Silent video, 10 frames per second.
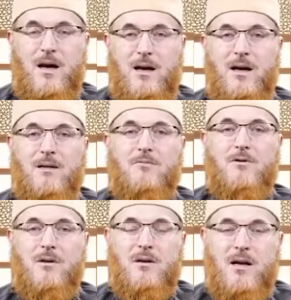
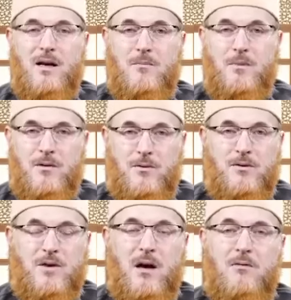Alhamdulillah,
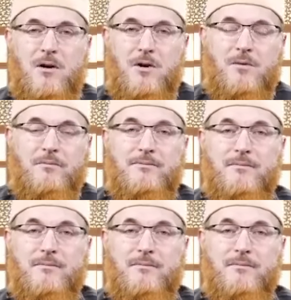Behruz. How are you?